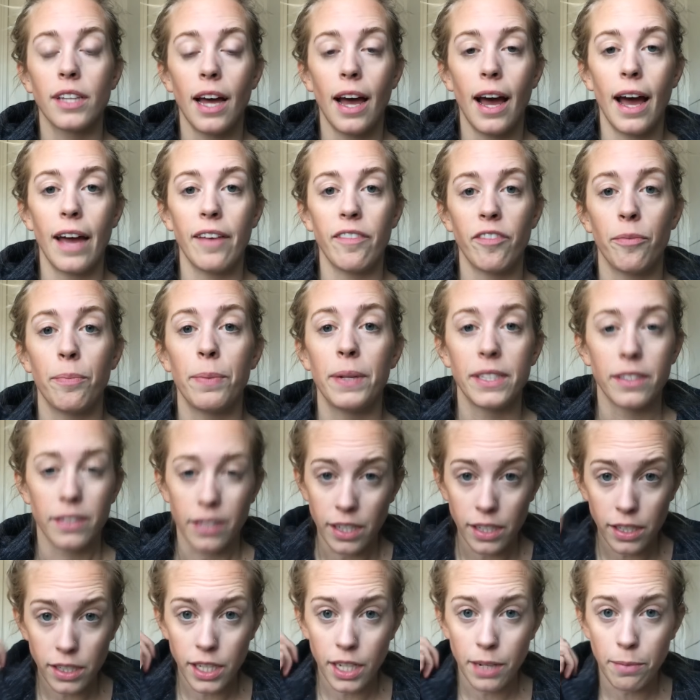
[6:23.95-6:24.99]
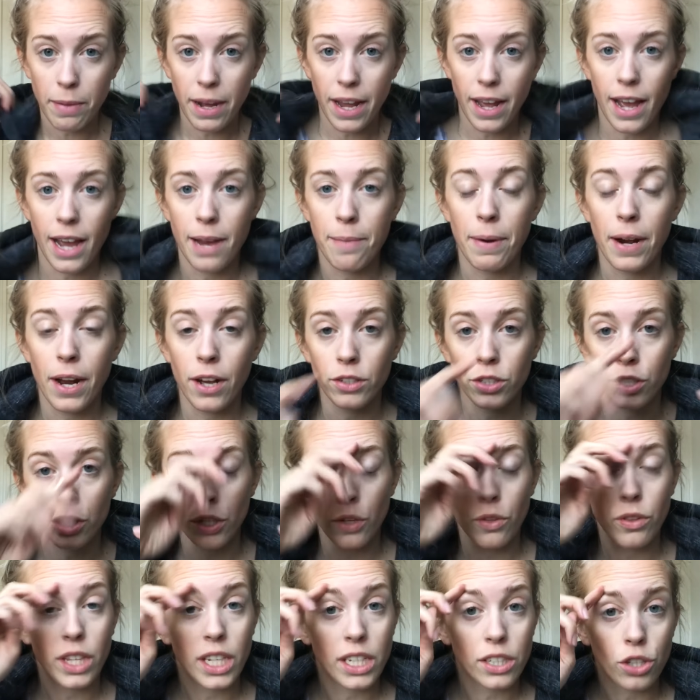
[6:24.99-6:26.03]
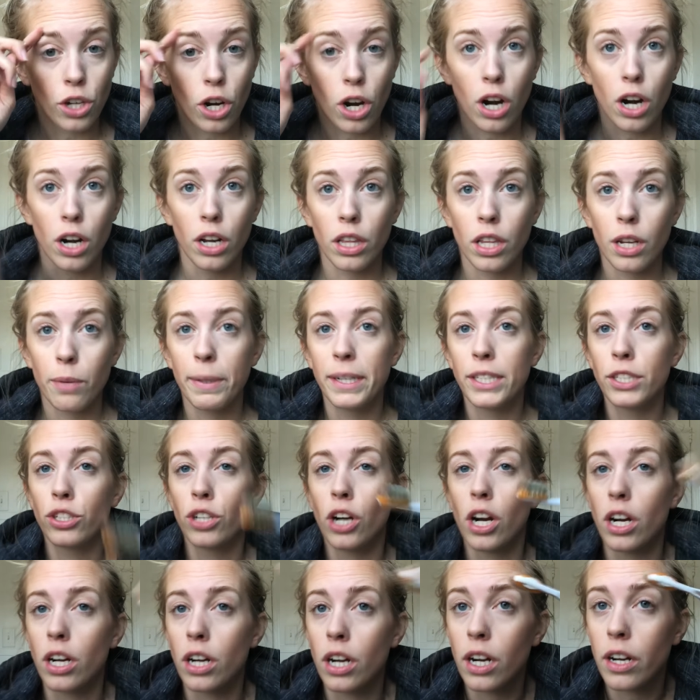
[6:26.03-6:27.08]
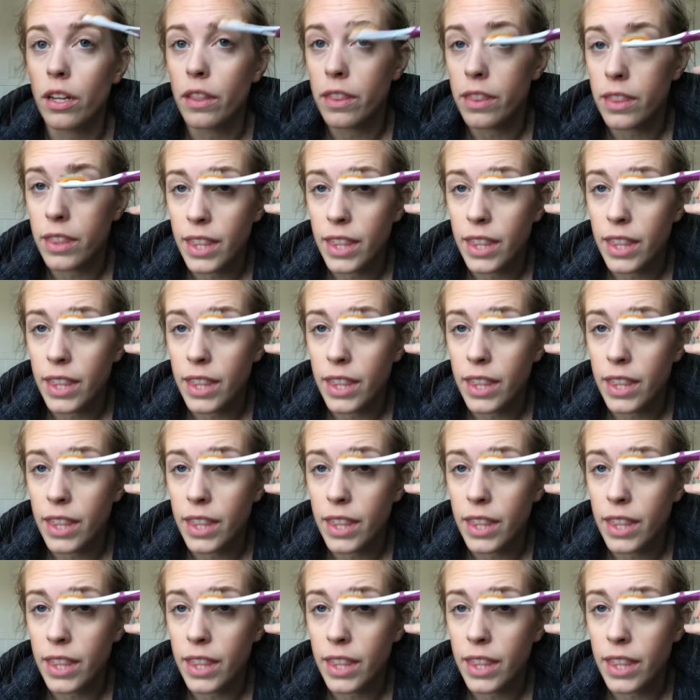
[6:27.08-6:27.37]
I've been tinting my eyebrows, so these are a little bit darker